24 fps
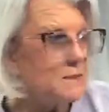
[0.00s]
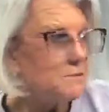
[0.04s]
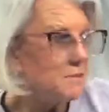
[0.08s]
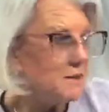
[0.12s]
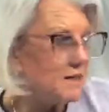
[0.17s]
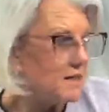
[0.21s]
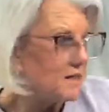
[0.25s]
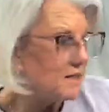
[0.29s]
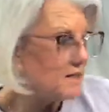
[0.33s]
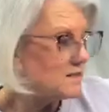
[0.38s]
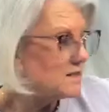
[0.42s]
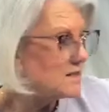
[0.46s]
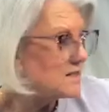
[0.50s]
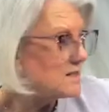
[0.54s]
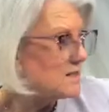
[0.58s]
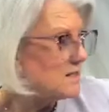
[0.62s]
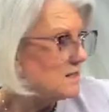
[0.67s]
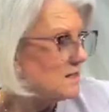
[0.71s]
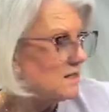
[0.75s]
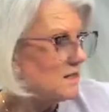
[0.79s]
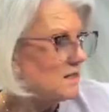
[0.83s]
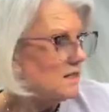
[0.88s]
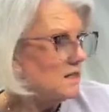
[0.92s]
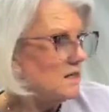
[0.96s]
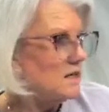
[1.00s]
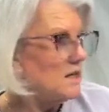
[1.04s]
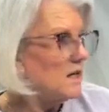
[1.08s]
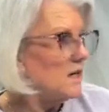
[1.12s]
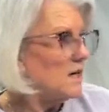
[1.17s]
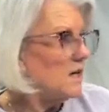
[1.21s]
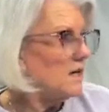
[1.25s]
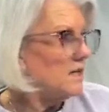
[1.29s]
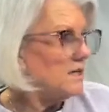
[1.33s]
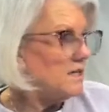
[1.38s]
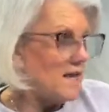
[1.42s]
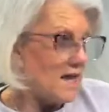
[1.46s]
picks
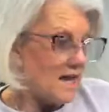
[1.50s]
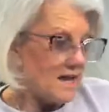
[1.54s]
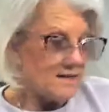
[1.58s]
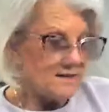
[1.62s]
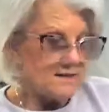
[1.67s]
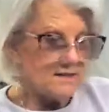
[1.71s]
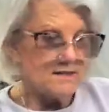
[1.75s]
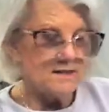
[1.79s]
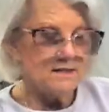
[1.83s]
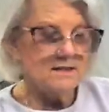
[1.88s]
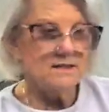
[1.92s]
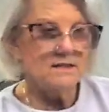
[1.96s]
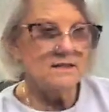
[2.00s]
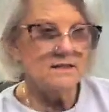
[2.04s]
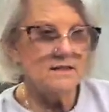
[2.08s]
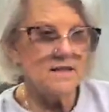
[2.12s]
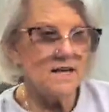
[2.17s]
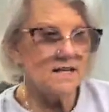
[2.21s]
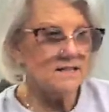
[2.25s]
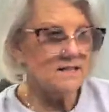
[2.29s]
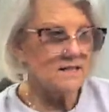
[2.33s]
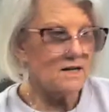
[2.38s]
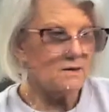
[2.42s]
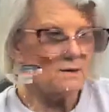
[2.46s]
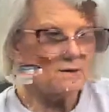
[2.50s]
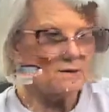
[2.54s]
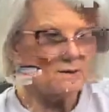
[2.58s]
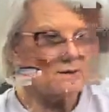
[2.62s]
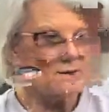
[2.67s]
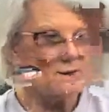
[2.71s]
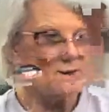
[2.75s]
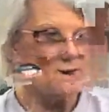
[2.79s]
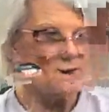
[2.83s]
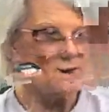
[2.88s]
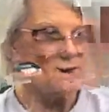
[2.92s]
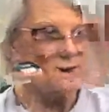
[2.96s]
yet. I'm
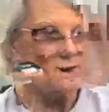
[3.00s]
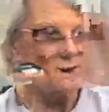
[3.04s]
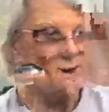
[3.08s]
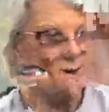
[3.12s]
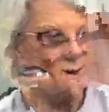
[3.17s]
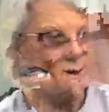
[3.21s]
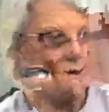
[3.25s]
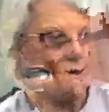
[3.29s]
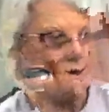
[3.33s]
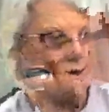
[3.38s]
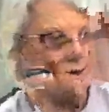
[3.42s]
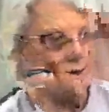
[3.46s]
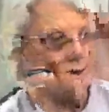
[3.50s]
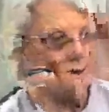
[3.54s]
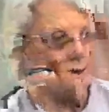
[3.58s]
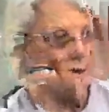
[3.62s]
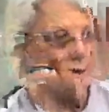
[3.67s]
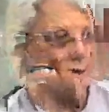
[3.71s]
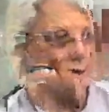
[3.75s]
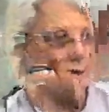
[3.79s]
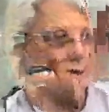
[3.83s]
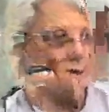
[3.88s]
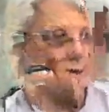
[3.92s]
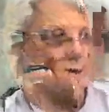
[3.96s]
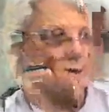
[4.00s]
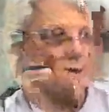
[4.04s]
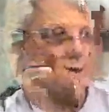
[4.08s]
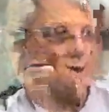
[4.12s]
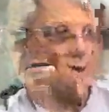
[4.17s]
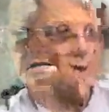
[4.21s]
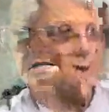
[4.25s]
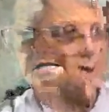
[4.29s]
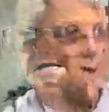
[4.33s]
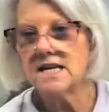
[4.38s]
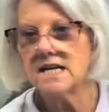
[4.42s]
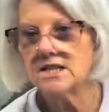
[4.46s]
rethinking that because
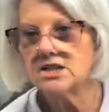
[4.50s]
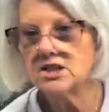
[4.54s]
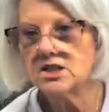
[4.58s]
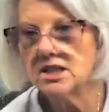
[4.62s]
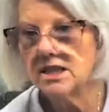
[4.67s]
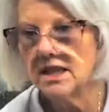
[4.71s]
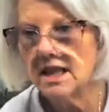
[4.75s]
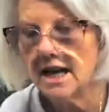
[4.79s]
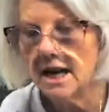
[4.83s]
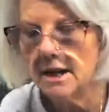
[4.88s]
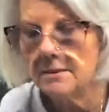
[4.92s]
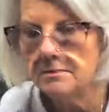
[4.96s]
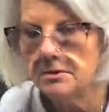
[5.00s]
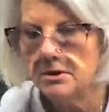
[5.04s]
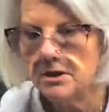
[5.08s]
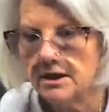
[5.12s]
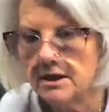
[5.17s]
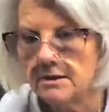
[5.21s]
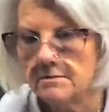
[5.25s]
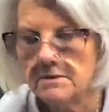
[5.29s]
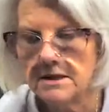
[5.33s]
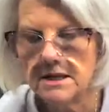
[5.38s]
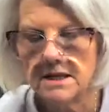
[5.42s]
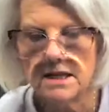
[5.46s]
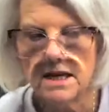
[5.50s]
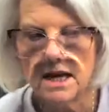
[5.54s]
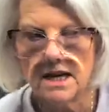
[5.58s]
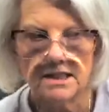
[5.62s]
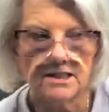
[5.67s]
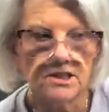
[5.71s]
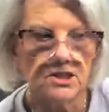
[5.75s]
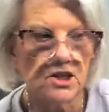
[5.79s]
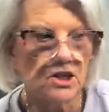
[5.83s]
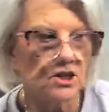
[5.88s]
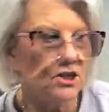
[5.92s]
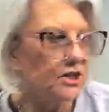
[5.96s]
the section that I put them in, I
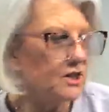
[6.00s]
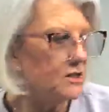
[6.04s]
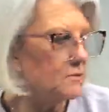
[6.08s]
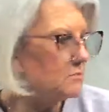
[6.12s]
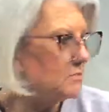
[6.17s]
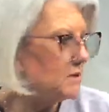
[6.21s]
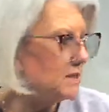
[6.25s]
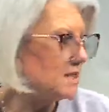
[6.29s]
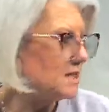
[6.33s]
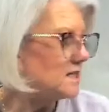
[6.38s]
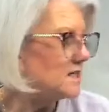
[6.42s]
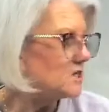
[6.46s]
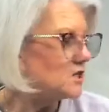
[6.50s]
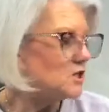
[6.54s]
started the bid at